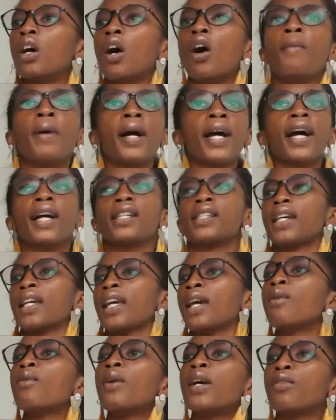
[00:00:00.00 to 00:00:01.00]
oh my gosh, I
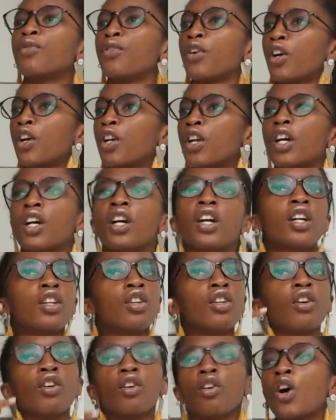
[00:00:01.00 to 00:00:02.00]
can't wait for her to,
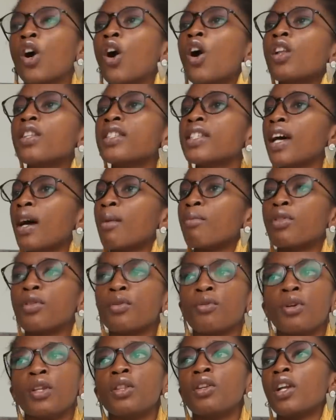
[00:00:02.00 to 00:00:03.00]
you know, calls come
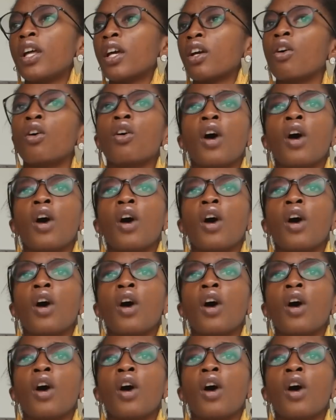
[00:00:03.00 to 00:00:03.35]
through and they're like,